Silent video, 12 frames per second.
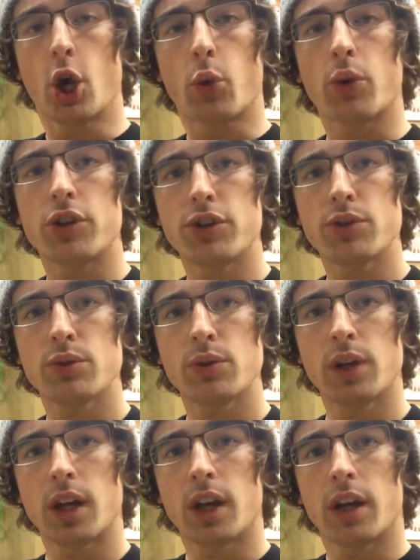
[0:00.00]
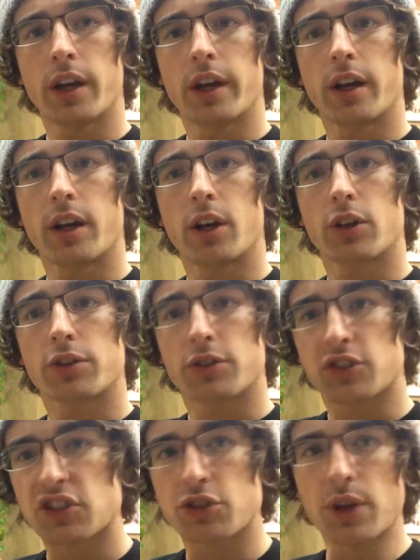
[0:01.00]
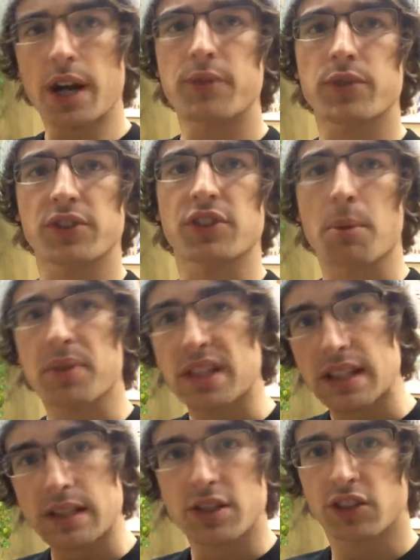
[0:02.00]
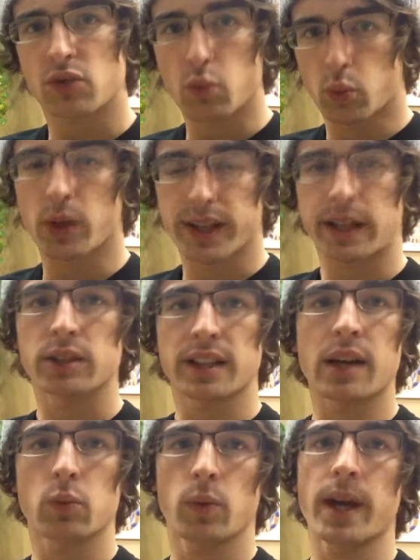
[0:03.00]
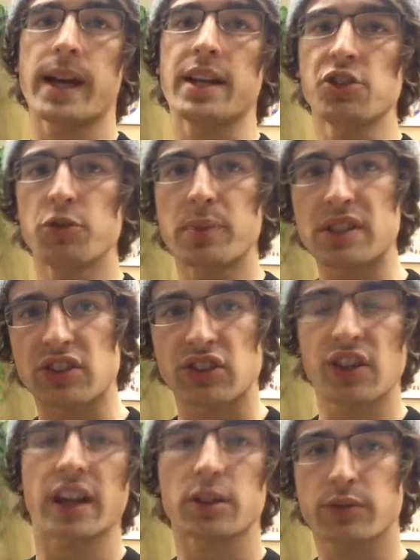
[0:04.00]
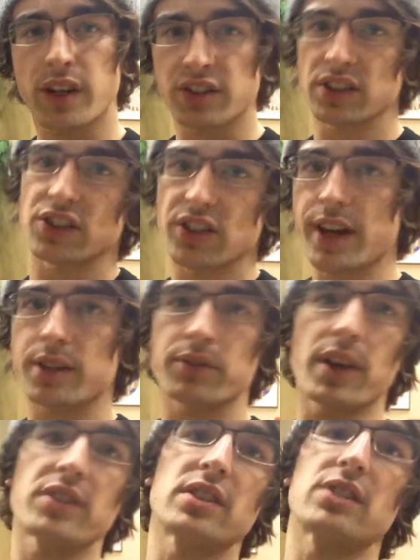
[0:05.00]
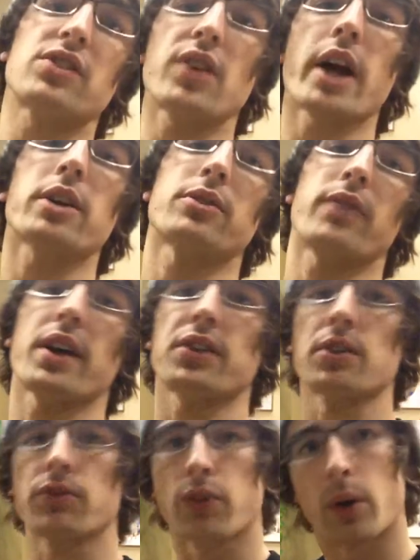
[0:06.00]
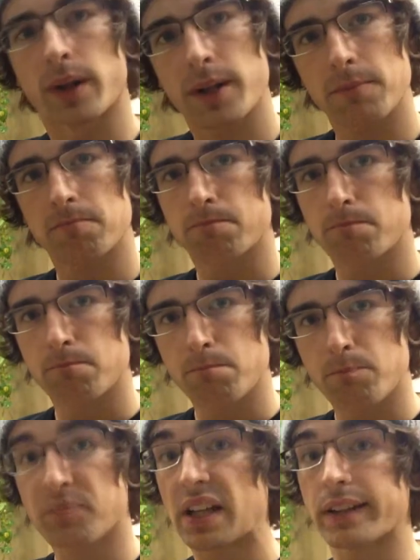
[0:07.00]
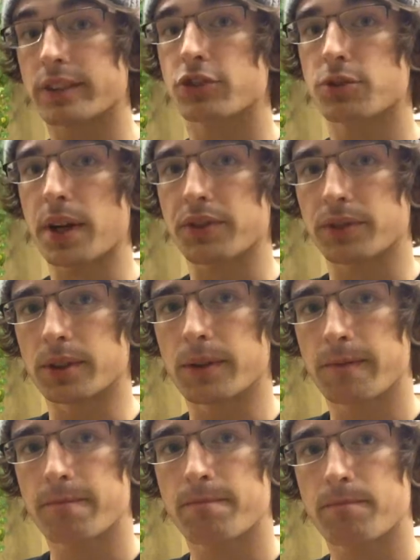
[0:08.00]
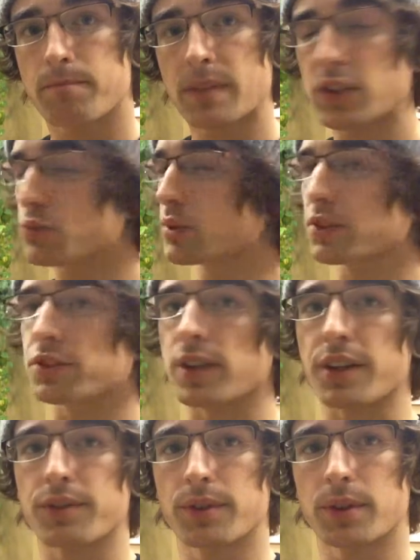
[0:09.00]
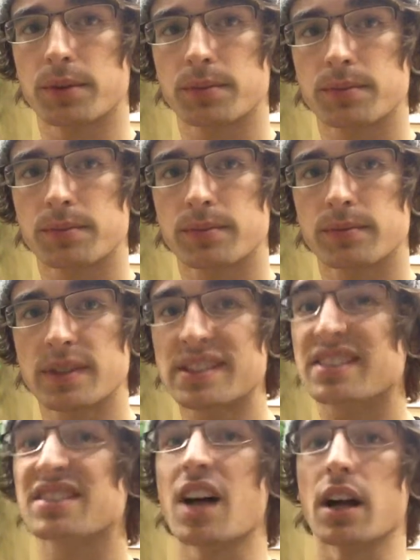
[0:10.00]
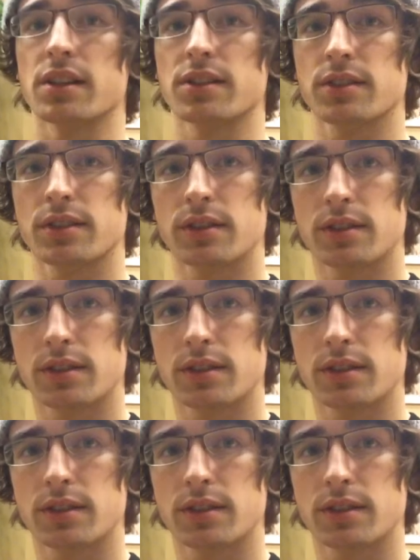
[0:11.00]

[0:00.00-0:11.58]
When you strive for something and it doesn't work out that way, and you've been sacrificing for it, that's stressful. That's real stressful. It sucks.